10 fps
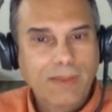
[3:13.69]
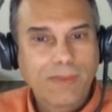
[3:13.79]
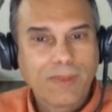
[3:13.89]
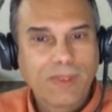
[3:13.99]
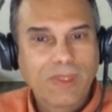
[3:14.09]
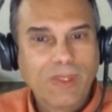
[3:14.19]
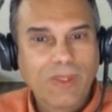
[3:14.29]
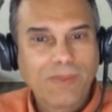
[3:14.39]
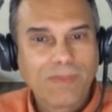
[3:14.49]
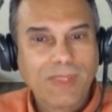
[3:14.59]

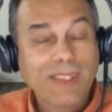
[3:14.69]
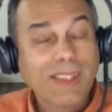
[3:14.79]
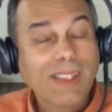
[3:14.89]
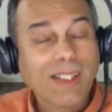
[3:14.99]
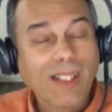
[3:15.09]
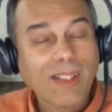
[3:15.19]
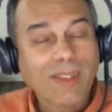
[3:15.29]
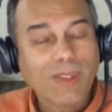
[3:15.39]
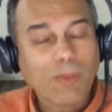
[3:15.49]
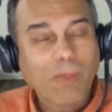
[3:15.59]
So they say that
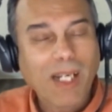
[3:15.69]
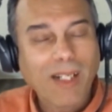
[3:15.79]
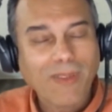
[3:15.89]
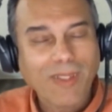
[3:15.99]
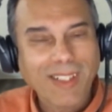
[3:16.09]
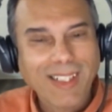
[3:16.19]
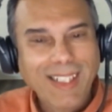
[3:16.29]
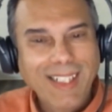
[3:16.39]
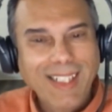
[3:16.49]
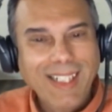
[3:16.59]
knowledge is power,
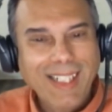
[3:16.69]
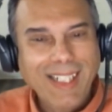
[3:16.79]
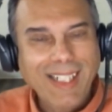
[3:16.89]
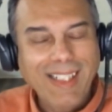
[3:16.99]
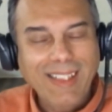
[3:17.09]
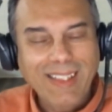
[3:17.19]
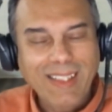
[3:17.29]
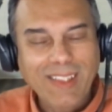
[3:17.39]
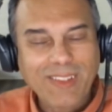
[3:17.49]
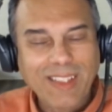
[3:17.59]
and
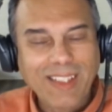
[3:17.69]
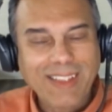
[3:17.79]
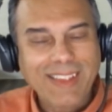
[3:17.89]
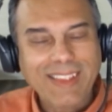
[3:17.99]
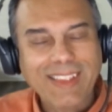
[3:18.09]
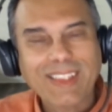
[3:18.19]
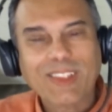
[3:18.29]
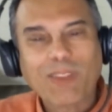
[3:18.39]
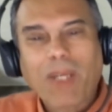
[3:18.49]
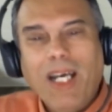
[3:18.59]
yes. At least this
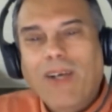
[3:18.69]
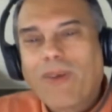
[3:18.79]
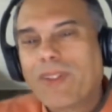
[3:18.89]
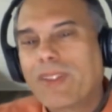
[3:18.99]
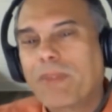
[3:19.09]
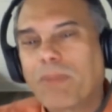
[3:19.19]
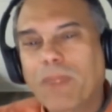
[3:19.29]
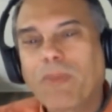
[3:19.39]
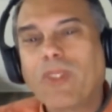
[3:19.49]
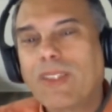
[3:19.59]
is a power that
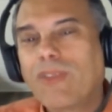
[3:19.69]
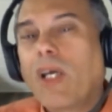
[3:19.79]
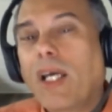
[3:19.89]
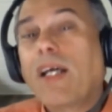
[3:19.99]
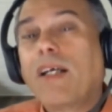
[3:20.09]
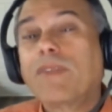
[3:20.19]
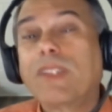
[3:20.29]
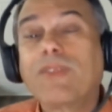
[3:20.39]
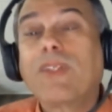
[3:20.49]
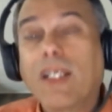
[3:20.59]
people need to have. They
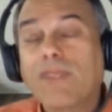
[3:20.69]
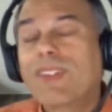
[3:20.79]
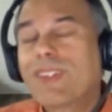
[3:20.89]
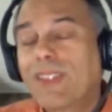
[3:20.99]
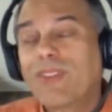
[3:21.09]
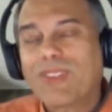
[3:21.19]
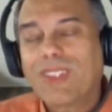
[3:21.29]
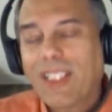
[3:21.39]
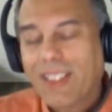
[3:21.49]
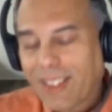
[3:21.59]
need to have this
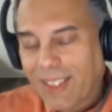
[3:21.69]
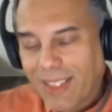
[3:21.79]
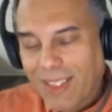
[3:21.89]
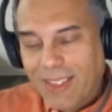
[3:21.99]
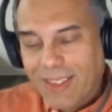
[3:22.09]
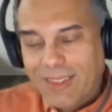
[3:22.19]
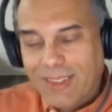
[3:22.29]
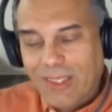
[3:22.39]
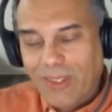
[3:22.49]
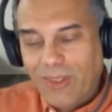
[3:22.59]
understanding.
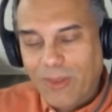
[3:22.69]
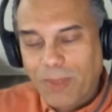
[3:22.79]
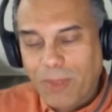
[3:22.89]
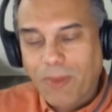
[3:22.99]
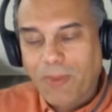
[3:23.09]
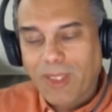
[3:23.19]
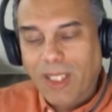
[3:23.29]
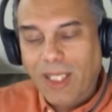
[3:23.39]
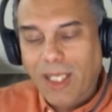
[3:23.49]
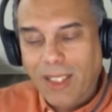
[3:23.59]
So people were
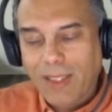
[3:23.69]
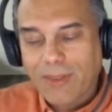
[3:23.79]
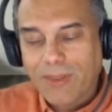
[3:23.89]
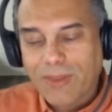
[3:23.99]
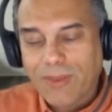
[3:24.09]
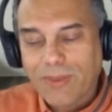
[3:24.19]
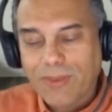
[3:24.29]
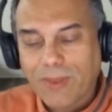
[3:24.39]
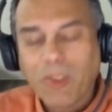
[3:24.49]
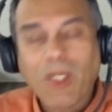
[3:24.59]
delighted to
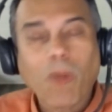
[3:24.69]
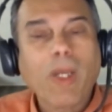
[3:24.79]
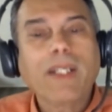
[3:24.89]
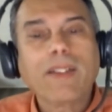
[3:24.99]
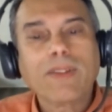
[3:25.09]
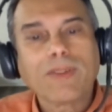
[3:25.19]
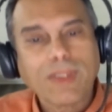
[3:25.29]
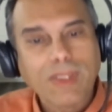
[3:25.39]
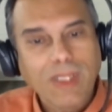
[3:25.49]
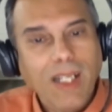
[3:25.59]
be awakened to
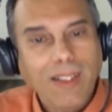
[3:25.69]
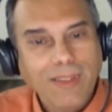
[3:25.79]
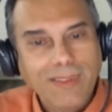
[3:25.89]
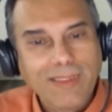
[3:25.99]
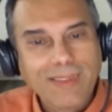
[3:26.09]
this knowledge.